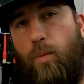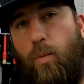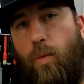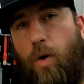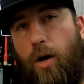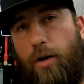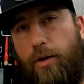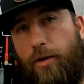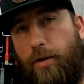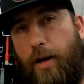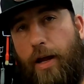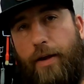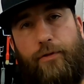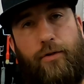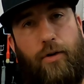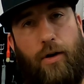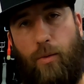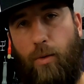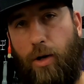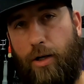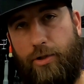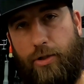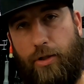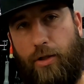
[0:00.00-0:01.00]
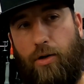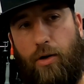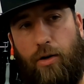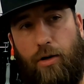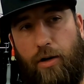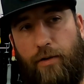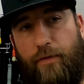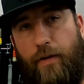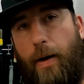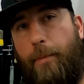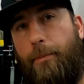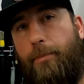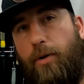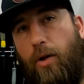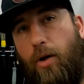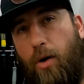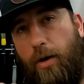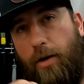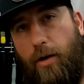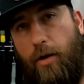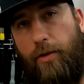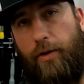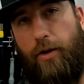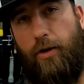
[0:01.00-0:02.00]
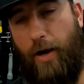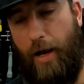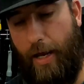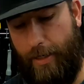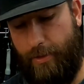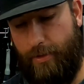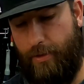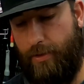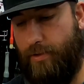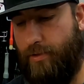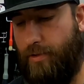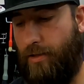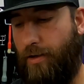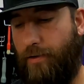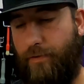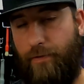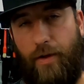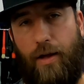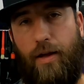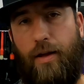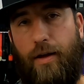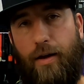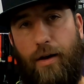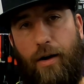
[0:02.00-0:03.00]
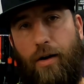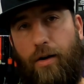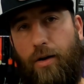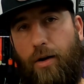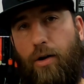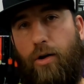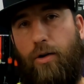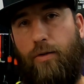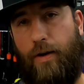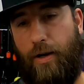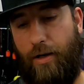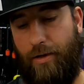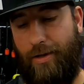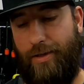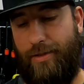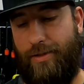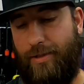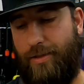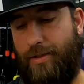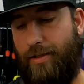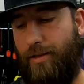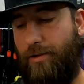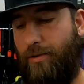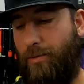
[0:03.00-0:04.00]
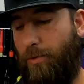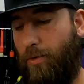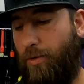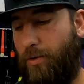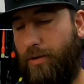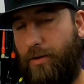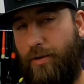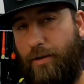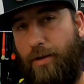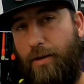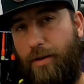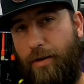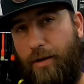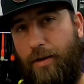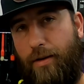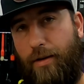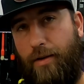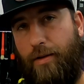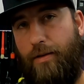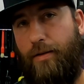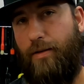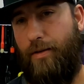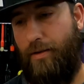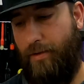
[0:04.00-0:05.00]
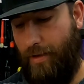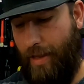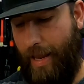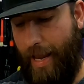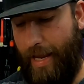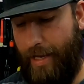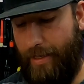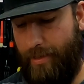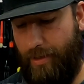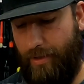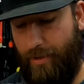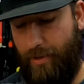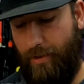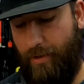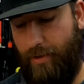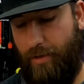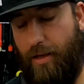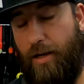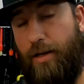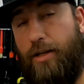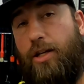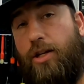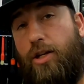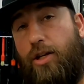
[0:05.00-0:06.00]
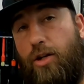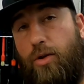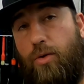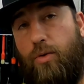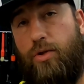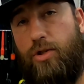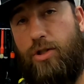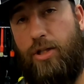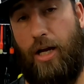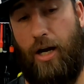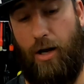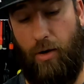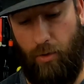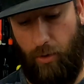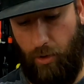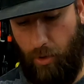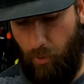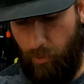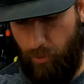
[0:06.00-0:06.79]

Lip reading: water after I wash a car, if I blow out all the cracks and stuff, I'll go around because it's a little more handy than a huge towel